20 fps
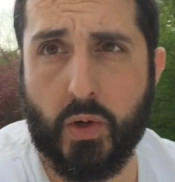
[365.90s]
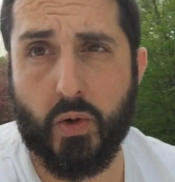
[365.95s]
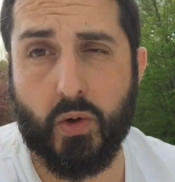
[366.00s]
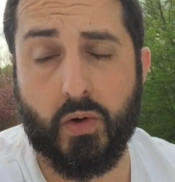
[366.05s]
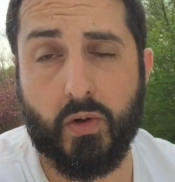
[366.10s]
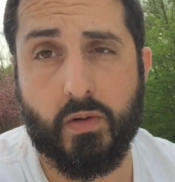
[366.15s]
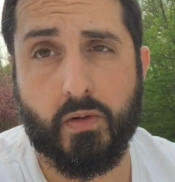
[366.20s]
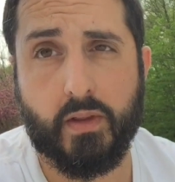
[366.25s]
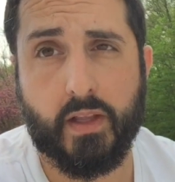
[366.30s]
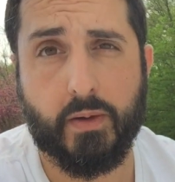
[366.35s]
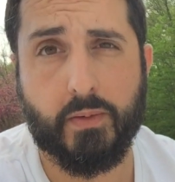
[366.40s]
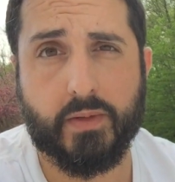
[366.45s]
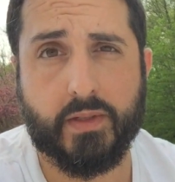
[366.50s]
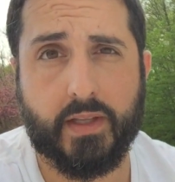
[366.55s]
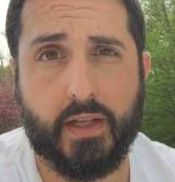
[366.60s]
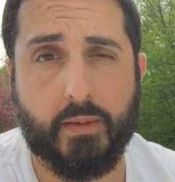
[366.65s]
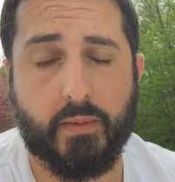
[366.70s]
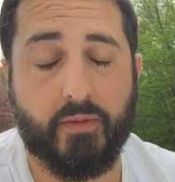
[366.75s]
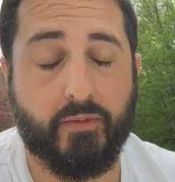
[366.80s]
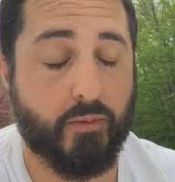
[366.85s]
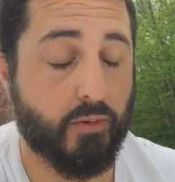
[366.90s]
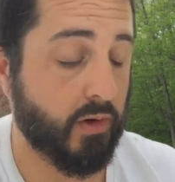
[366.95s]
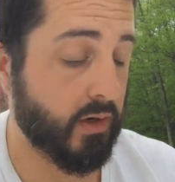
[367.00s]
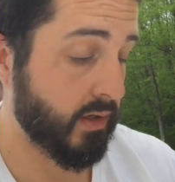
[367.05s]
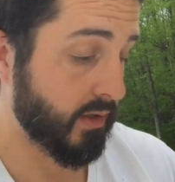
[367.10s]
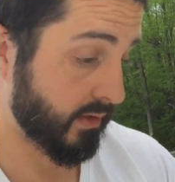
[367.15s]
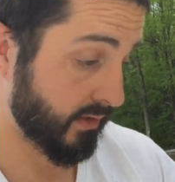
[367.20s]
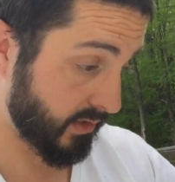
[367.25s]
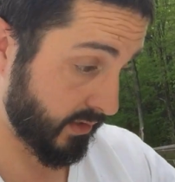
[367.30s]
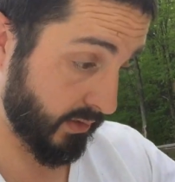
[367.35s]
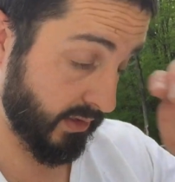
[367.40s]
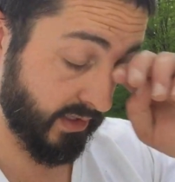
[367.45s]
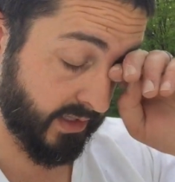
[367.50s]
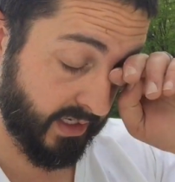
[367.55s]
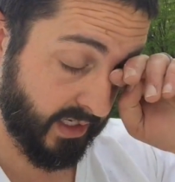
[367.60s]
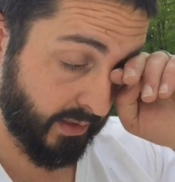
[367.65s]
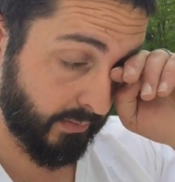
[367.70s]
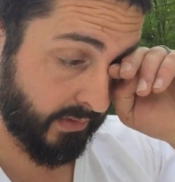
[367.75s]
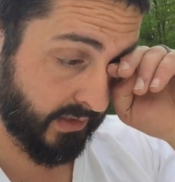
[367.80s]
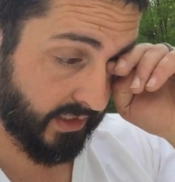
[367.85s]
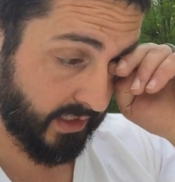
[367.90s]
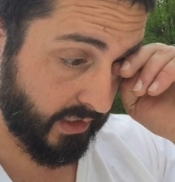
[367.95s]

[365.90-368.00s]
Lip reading: hole that was there before, so I think I'm just